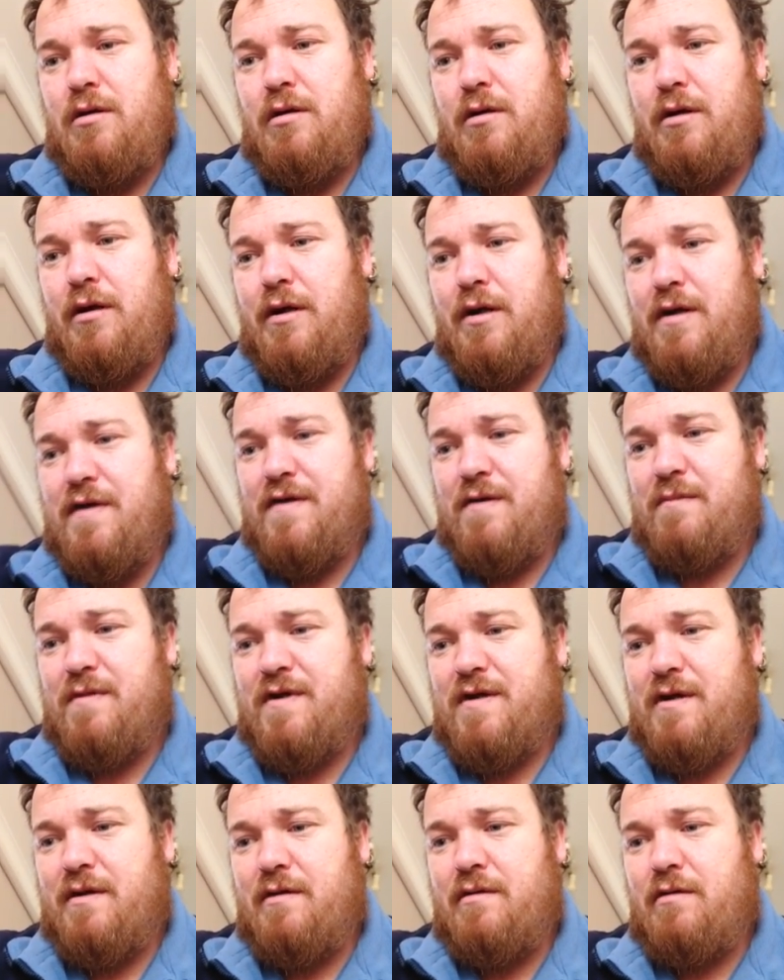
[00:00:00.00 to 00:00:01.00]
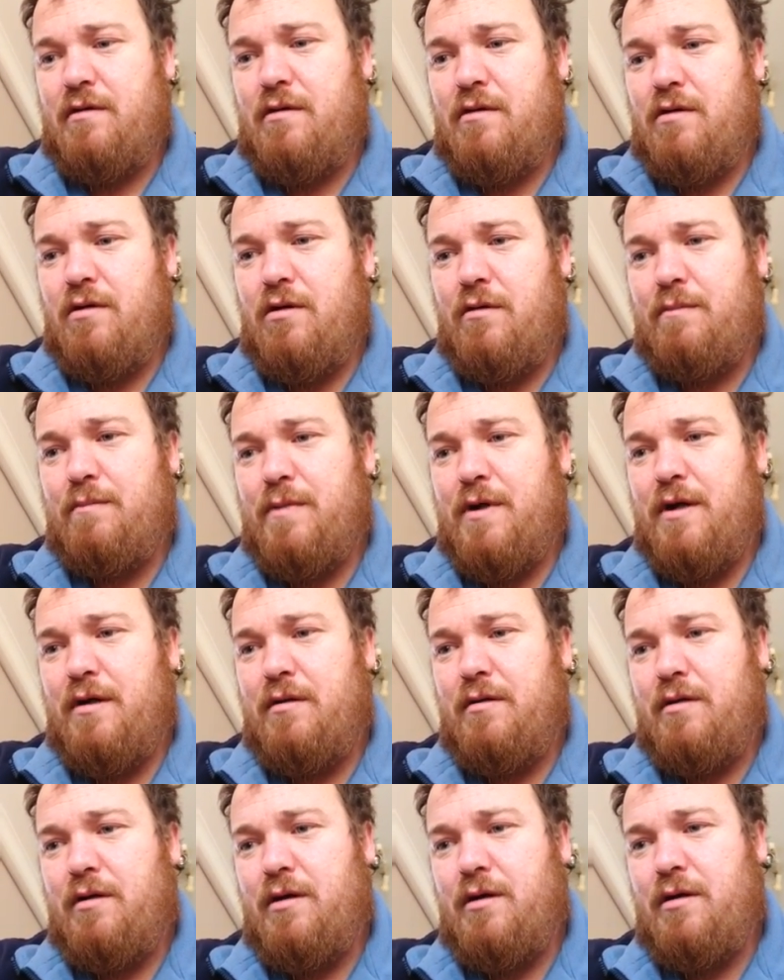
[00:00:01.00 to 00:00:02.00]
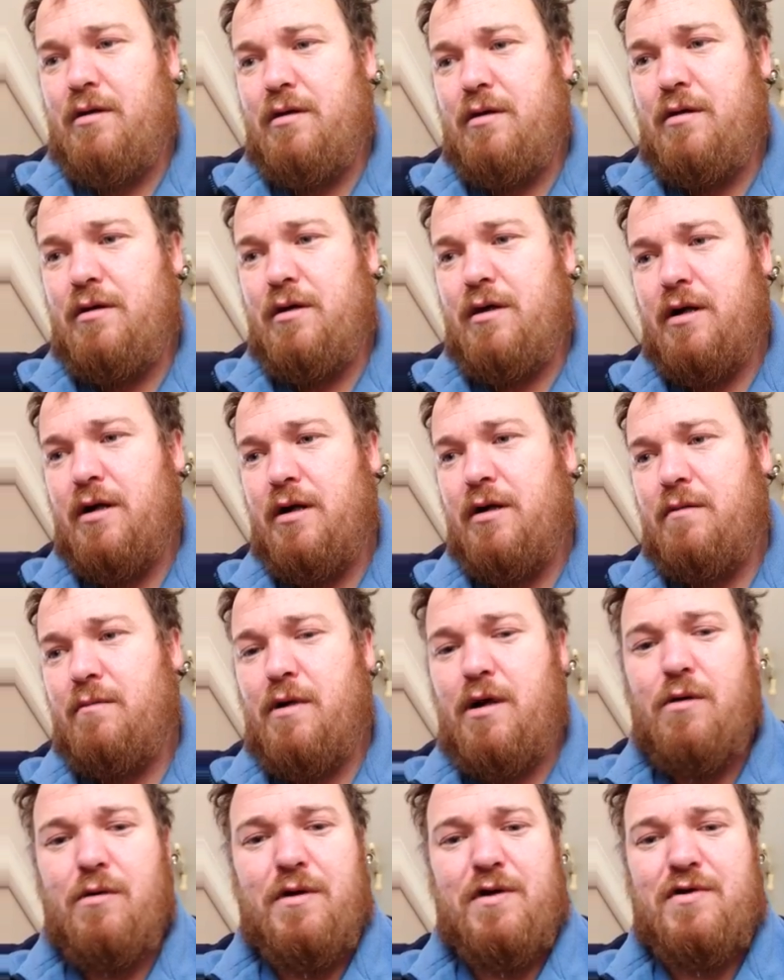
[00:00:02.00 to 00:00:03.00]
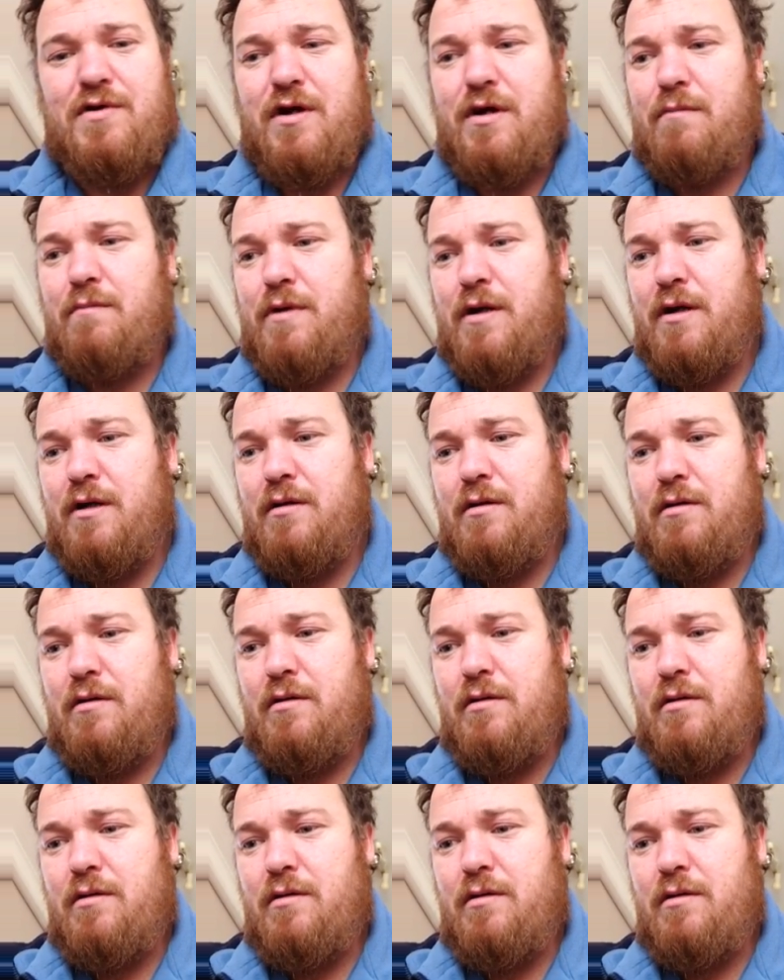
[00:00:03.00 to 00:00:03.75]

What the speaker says: Yes, I'm stuck on a hop bit and a malt extract bit.